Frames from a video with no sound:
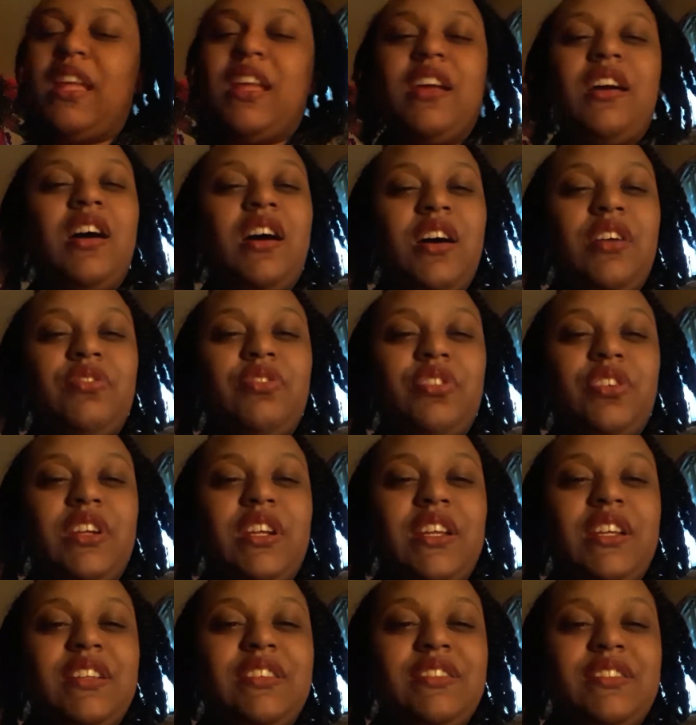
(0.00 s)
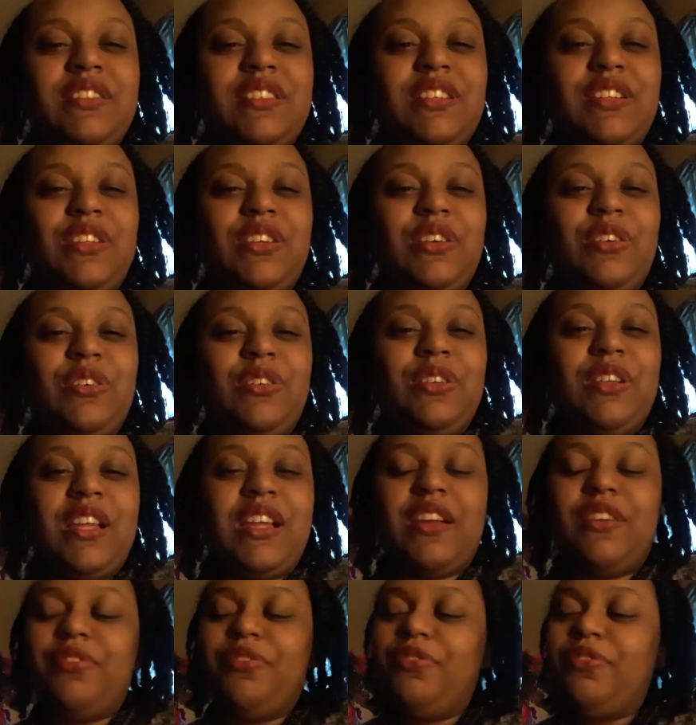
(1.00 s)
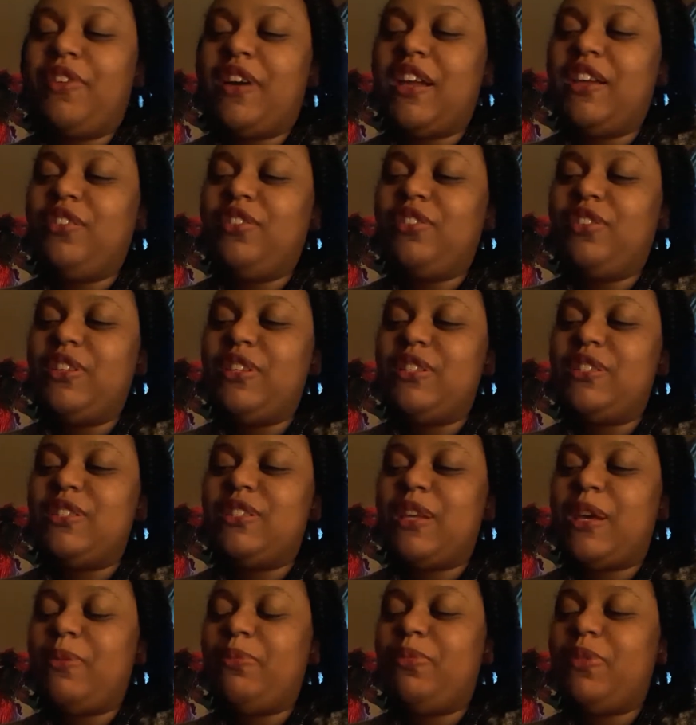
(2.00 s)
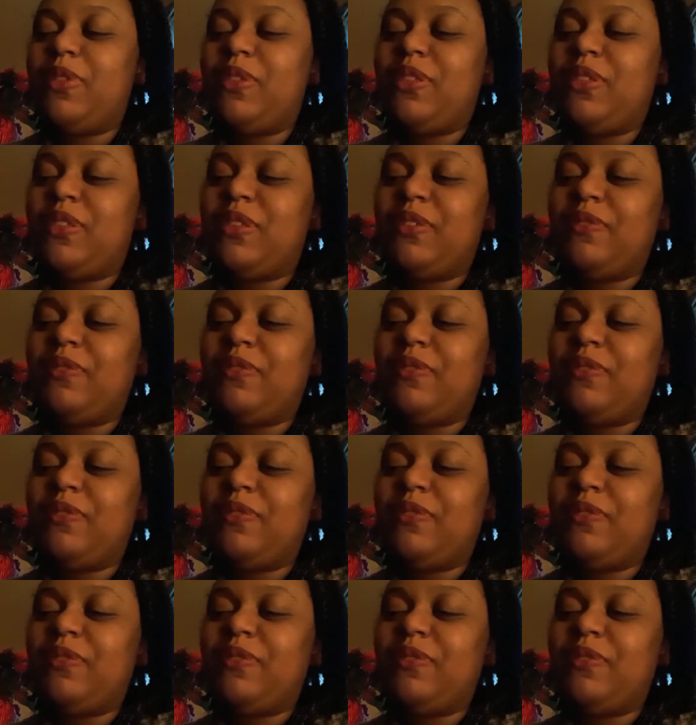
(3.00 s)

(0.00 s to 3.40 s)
covering, like a final in-depth